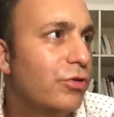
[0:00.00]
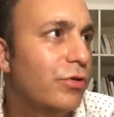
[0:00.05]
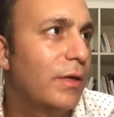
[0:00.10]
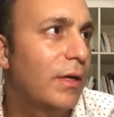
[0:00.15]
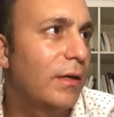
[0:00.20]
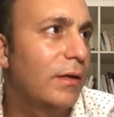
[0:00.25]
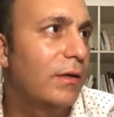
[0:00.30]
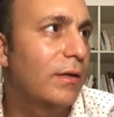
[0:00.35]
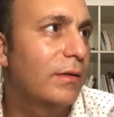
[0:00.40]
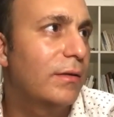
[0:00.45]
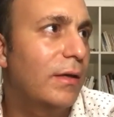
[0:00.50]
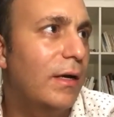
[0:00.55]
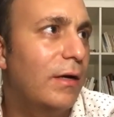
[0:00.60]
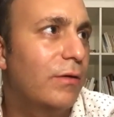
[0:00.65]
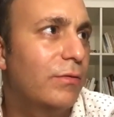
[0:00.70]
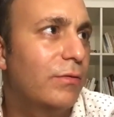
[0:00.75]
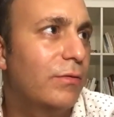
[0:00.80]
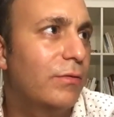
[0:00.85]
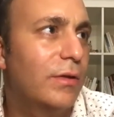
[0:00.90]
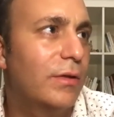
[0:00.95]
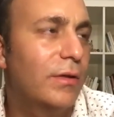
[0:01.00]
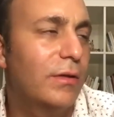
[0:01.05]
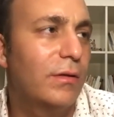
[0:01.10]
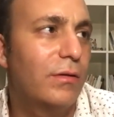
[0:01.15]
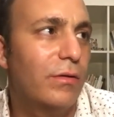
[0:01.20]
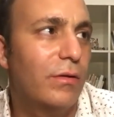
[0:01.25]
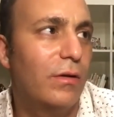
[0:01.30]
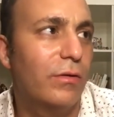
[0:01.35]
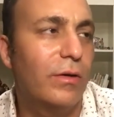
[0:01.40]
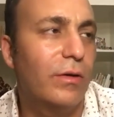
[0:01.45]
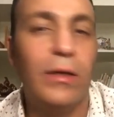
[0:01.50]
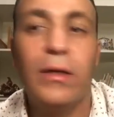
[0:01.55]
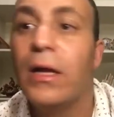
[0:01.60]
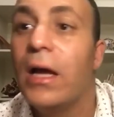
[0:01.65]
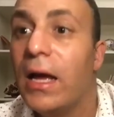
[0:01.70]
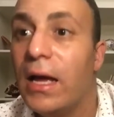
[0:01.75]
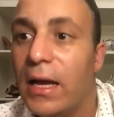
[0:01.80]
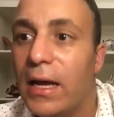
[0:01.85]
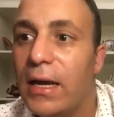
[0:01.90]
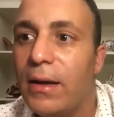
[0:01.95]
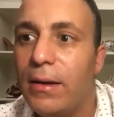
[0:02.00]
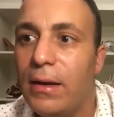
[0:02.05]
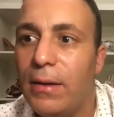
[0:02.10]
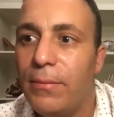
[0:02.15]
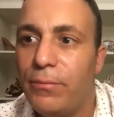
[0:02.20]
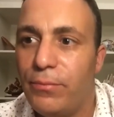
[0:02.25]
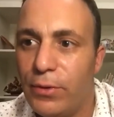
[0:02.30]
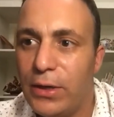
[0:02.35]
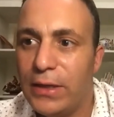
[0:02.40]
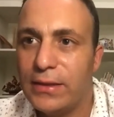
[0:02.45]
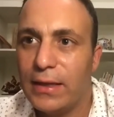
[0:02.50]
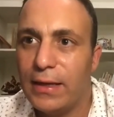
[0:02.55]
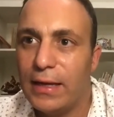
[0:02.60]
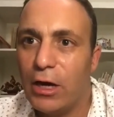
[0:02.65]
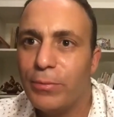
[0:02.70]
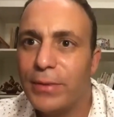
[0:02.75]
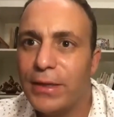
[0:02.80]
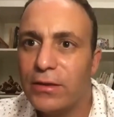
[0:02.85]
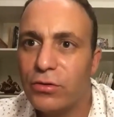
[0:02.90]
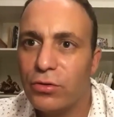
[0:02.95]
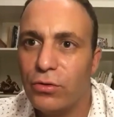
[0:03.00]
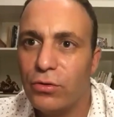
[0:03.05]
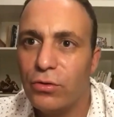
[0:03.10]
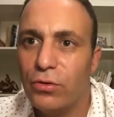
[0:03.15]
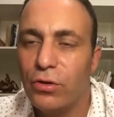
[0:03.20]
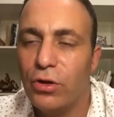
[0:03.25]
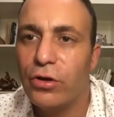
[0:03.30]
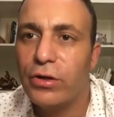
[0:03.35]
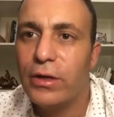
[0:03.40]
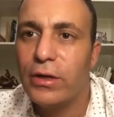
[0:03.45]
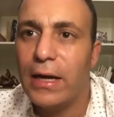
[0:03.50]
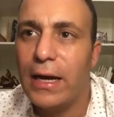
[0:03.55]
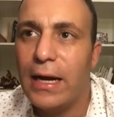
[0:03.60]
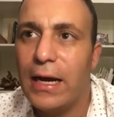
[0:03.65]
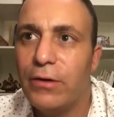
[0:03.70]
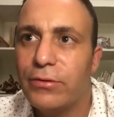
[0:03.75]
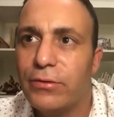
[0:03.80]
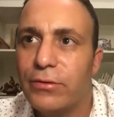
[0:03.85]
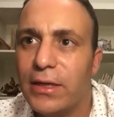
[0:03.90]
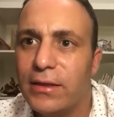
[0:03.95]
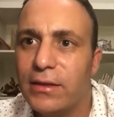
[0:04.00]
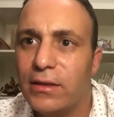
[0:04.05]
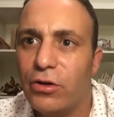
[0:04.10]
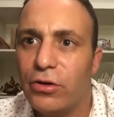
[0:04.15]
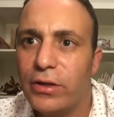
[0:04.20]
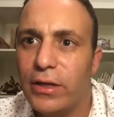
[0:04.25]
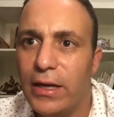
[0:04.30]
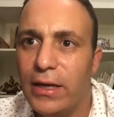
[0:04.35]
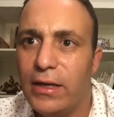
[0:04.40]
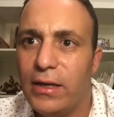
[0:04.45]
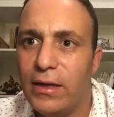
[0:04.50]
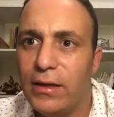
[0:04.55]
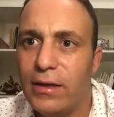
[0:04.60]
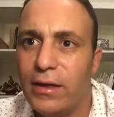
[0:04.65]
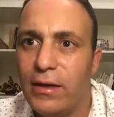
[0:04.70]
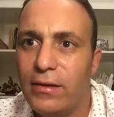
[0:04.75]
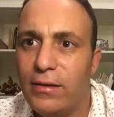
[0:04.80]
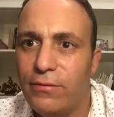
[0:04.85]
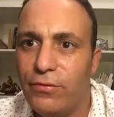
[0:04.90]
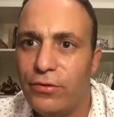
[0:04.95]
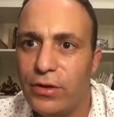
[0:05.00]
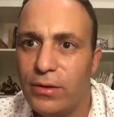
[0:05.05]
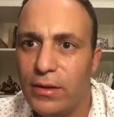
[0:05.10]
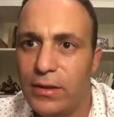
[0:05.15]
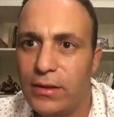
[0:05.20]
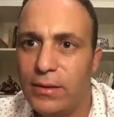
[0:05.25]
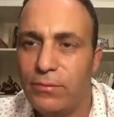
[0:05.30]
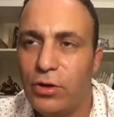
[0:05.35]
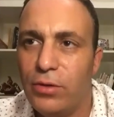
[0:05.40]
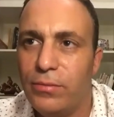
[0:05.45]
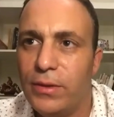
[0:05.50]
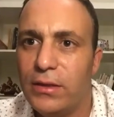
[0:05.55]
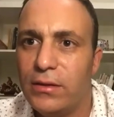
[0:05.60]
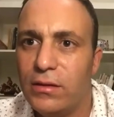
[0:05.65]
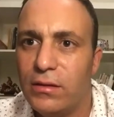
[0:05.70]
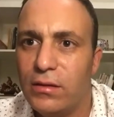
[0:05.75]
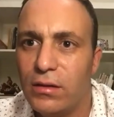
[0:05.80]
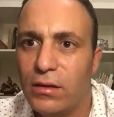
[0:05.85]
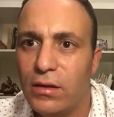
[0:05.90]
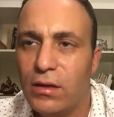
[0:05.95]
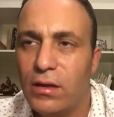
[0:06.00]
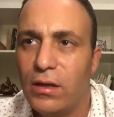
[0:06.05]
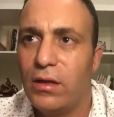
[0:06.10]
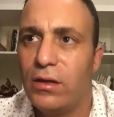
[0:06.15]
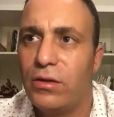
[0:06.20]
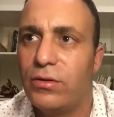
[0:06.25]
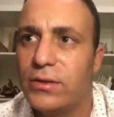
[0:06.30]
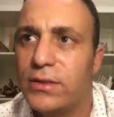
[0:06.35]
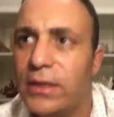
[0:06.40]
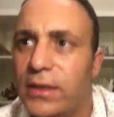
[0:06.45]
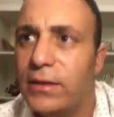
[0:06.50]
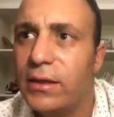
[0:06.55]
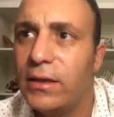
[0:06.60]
They get out and log in. Allow me to log out and log in again for in a moment, because no,